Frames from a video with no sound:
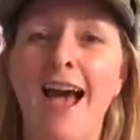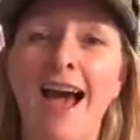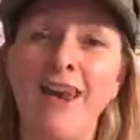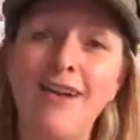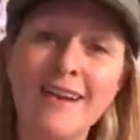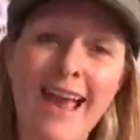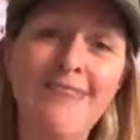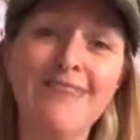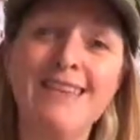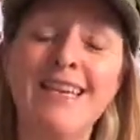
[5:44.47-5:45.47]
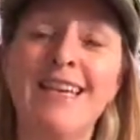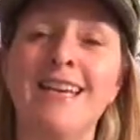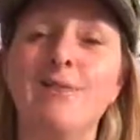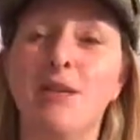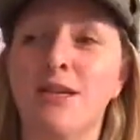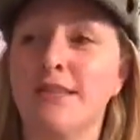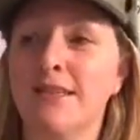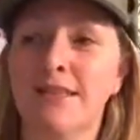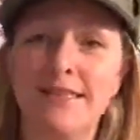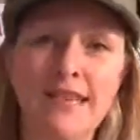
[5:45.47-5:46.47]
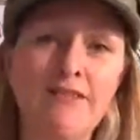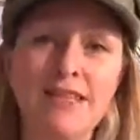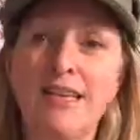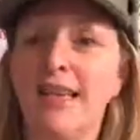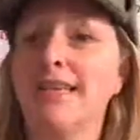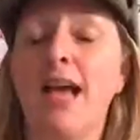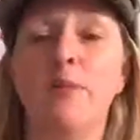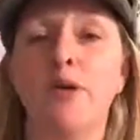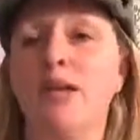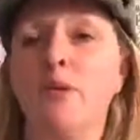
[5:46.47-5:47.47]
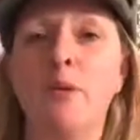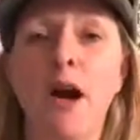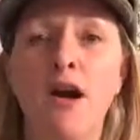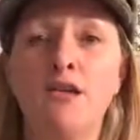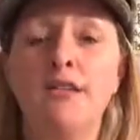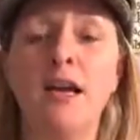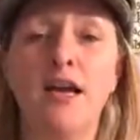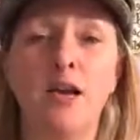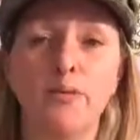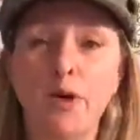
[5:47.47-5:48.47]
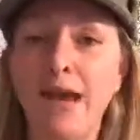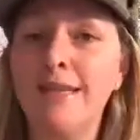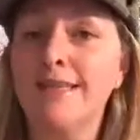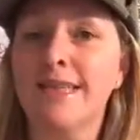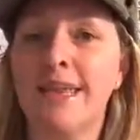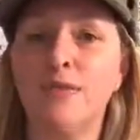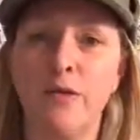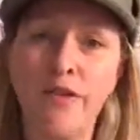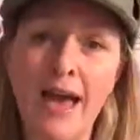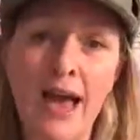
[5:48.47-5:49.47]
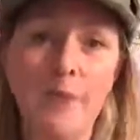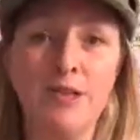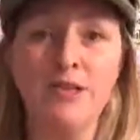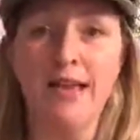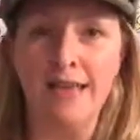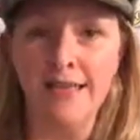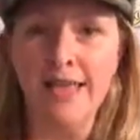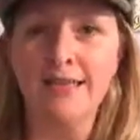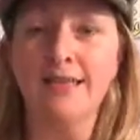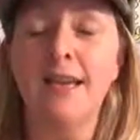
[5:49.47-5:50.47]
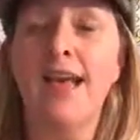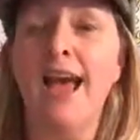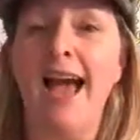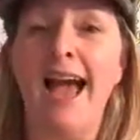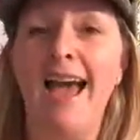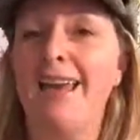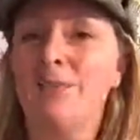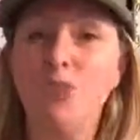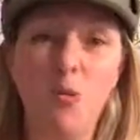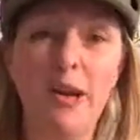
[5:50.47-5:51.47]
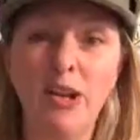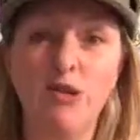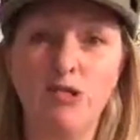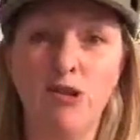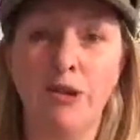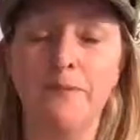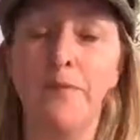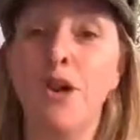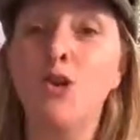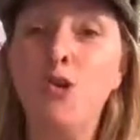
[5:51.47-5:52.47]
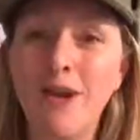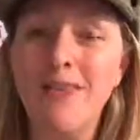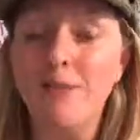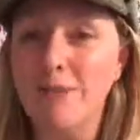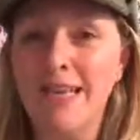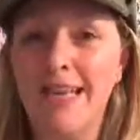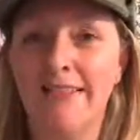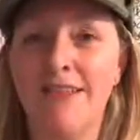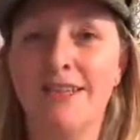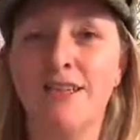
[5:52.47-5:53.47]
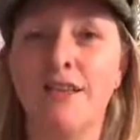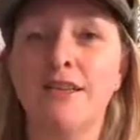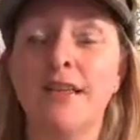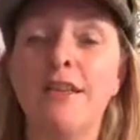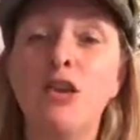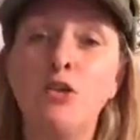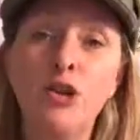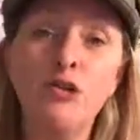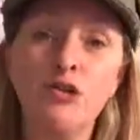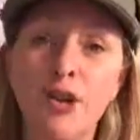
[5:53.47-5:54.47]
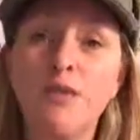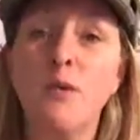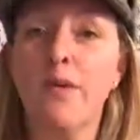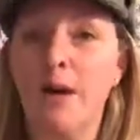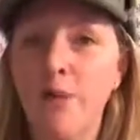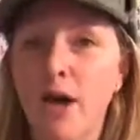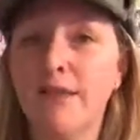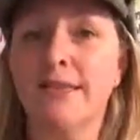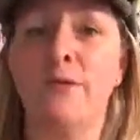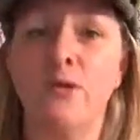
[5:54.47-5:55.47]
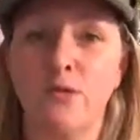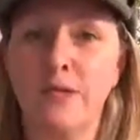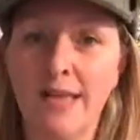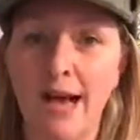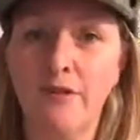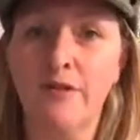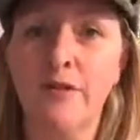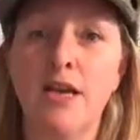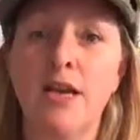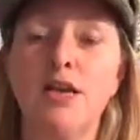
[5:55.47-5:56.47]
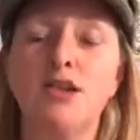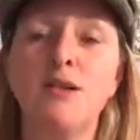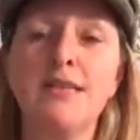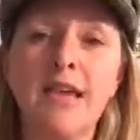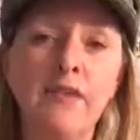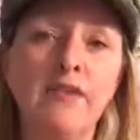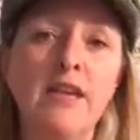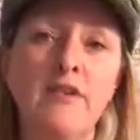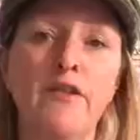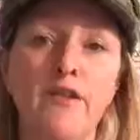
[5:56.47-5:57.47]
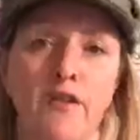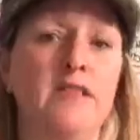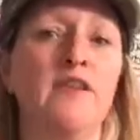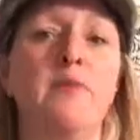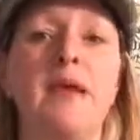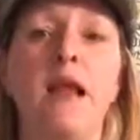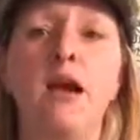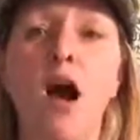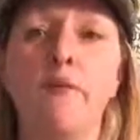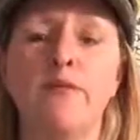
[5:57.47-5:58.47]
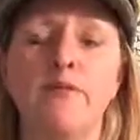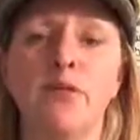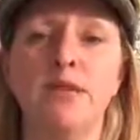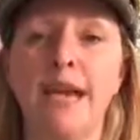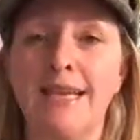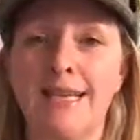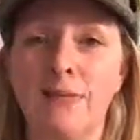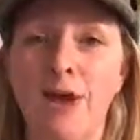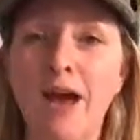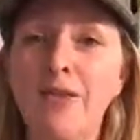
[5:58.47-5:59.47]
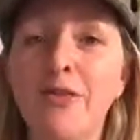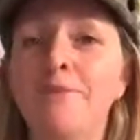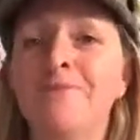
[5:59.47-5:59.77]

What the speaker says: And I'll guarantee it's because there's a series of things happen in your past. Your brain thinks when that happens, you get this, and it's probably not true. Not in this particular instance. And then you lose trust with that person and with yourself. So definitely, if you feel yourself being uncomfortable, take a deep breath.